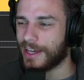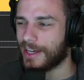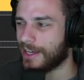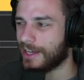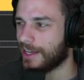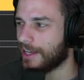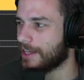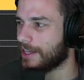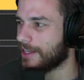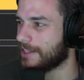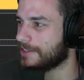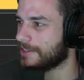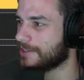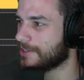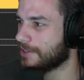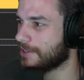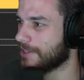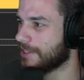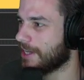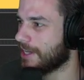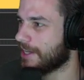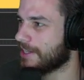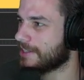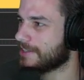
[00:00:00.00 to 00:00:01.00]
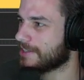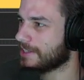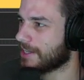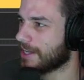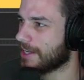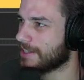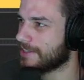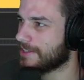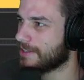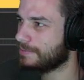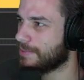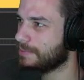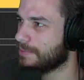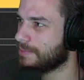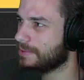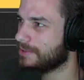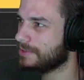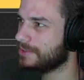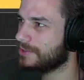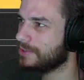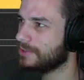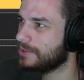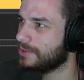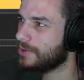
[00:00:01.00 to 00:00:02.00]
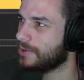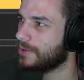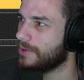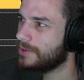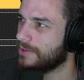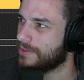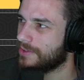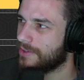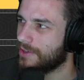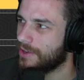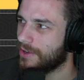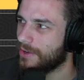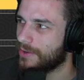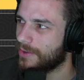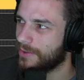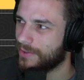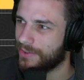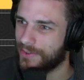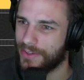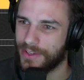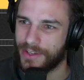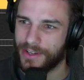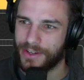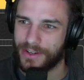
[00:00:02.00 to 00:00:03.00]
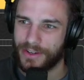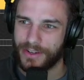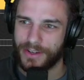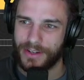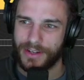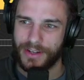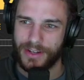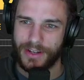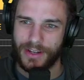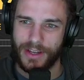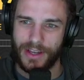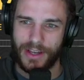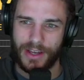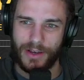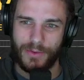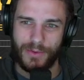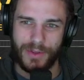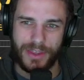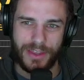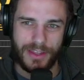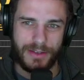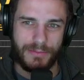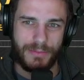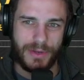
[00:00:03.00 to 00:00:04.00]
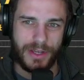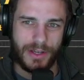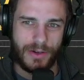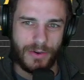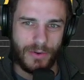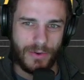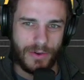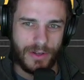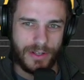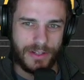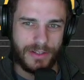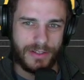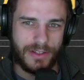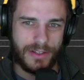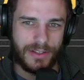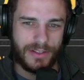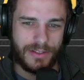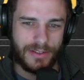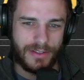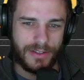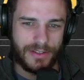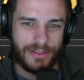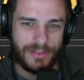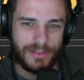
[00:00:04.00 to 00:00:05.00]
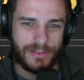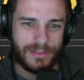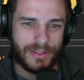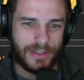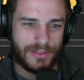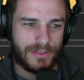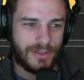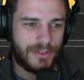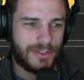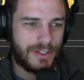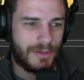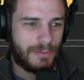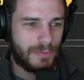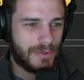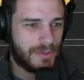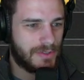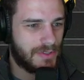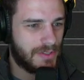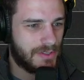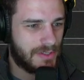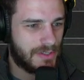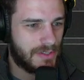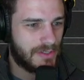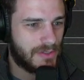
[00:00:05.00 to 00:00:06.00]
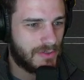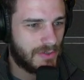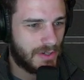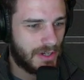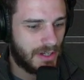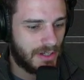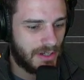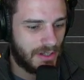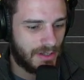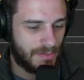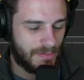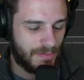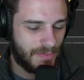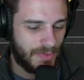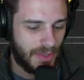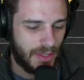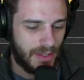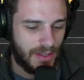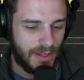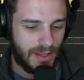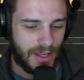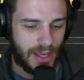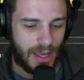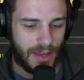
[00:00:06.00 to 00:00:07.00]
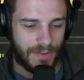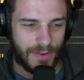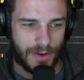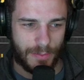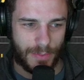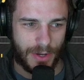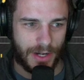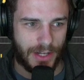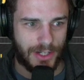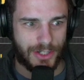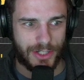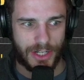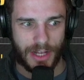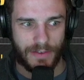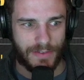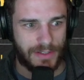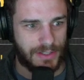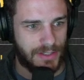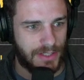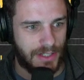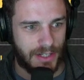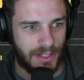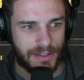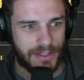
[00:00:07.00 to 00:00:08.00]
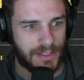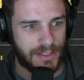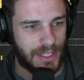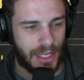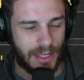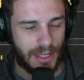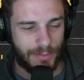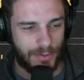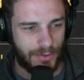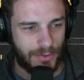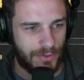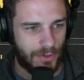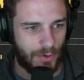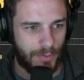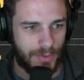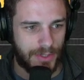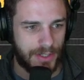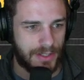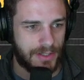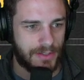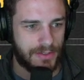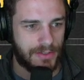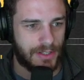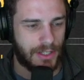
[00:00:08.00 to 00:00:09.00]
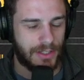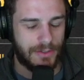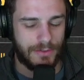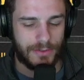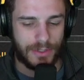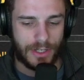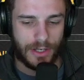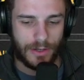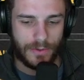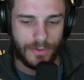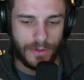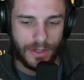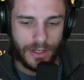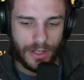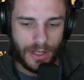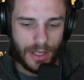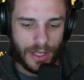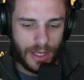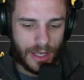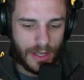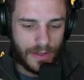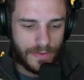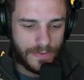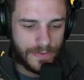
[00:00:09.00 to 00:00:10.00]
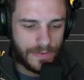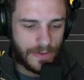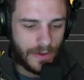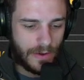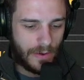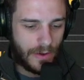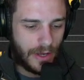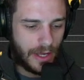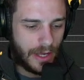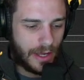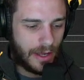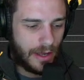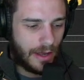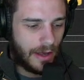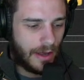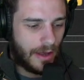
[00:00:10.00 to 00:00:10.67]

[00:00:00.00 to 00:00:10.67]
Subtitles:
And so yeah, it's a concept people do hold dear within Bitcoin. Is censorship resistance, right? Everybody should have a seat at the table. Nobody can tell you no. And so